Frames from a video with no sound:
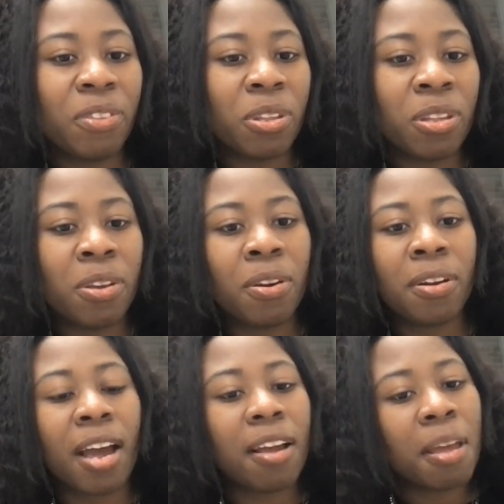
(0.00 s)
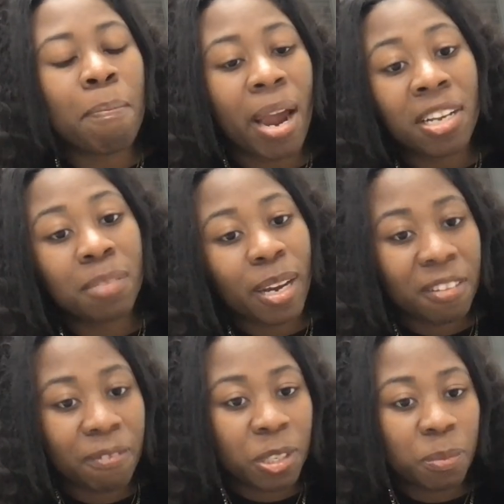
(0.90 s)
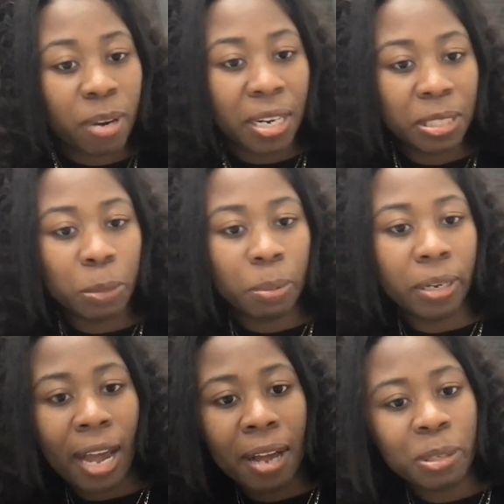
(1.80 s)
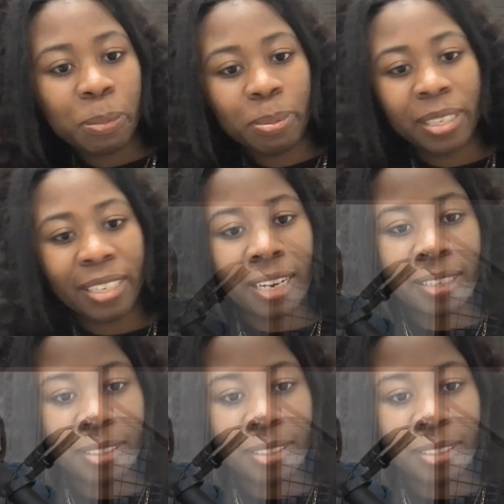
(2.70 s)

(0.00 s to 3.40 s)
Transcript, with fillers: you're not embarrassed by the first product you put out, you put it out